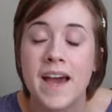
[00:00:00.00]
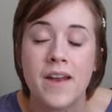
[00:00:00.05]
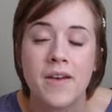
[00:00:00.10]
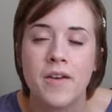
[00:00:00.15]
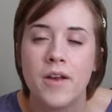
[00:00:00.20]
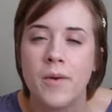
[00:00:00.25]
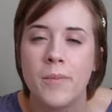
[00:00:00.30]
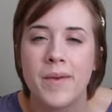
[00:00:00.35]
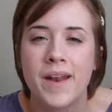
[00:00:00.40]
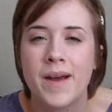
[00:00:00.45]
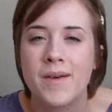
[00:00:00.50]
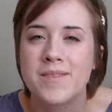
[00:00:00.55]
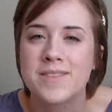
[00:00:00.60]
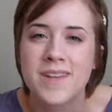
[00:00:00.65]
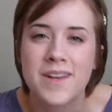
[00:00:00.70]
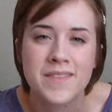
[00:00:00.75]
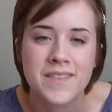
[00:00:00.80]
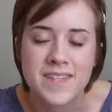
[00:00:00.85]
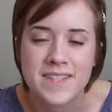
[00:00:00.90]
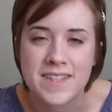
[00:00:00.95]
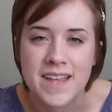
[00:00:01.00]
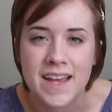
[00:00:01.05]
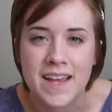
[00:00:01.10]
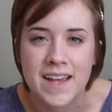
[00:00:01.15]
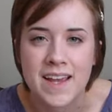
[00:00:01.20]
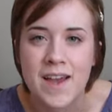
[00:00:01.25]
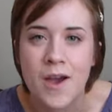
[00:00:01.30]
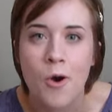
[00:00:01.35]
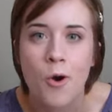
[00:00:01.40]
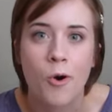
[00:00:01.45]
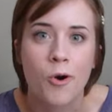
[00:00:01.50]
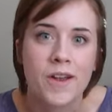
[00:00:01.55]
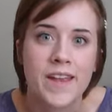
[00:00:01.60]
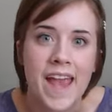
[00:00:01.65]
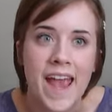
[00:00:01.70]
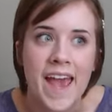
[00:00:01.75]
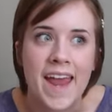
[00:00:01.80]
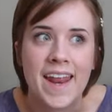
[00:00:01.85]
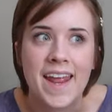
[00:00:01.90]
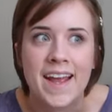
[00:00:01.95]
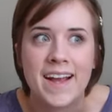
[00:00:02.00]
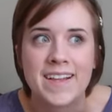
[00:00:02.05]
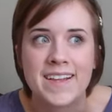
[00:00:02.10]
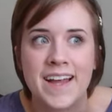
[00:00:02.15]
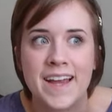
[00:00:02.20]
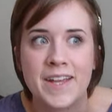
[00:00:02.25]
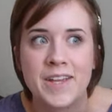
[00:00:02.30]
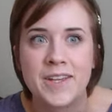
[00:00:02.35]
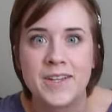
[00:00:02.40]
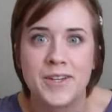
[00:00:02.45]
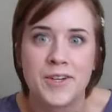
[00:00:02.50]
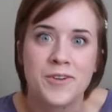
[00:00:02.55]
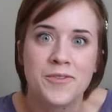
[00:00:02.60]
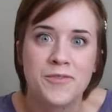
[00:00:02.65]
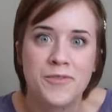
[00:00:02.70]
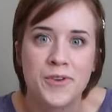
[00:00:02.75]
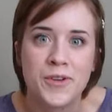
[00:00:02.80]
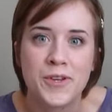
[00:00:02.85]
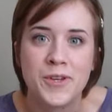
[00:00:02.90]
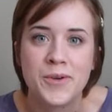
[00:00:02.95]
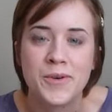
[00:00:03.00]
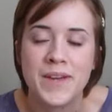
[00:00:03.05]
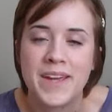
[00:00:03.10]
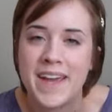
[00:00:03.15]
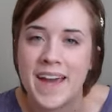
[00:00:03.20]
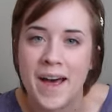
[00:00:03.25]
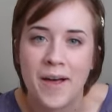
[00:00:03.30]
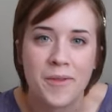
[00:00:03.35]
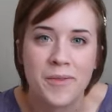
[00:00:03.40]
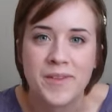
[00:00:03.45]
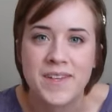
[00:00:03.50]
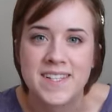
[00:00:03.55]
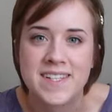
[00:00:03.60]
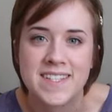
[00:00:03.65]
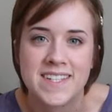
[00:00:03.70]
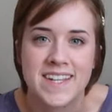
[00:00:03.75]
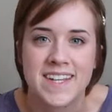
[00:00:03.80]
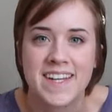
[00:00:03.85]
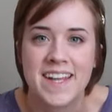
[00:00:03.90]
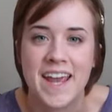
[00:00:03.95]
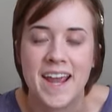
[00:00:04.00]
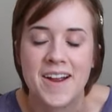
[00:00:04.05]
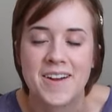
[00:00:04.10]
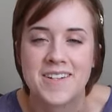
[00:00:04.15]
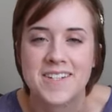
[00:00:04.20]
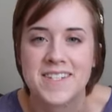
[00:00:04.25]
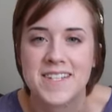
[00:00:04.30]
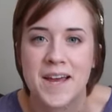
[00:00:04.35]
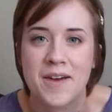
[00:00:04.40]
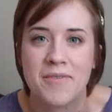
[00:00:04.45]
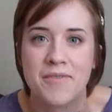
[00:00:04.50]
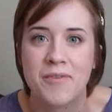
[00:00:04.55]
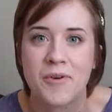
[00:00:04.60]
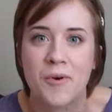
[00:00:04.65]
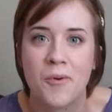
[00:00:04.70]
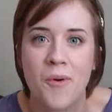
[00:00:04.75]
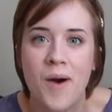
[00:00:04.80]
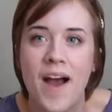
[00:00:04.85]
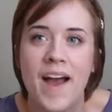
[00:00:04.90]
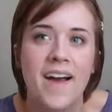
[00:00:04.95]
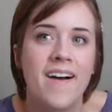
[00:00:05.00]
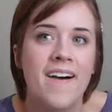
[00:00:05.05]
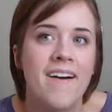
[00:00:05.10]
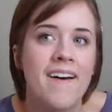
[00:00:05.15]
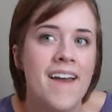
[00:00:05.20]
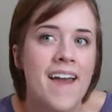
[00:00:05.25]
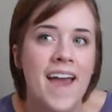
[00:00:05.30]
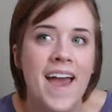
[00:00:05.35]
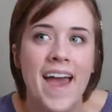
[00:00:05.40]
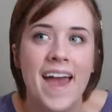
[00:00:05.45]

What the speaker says: I don't know, but I was on this like organic, like good for you, healthy skincare stuff for a while,